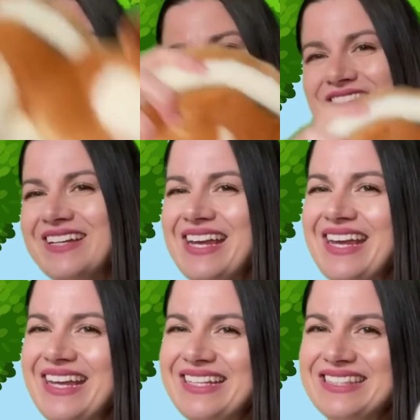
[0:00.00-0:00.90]

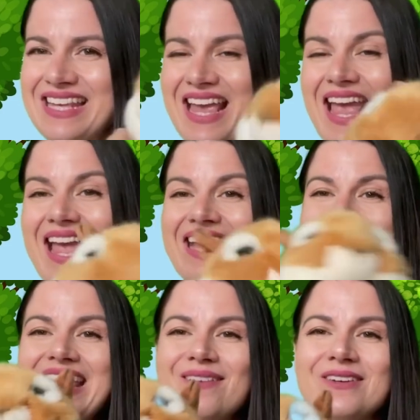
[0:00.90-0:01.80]
trees, and
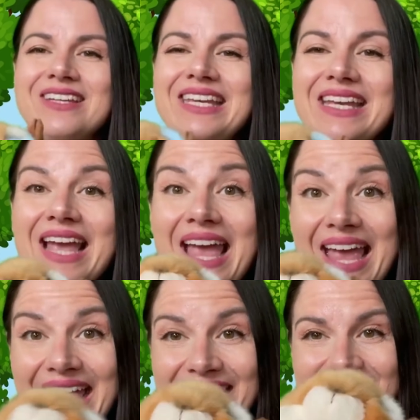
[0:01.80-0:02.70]
they will eat
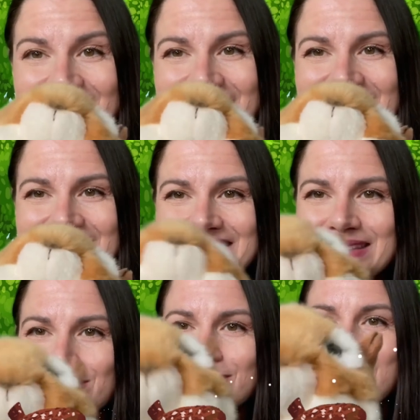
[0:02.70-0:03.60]
acorns.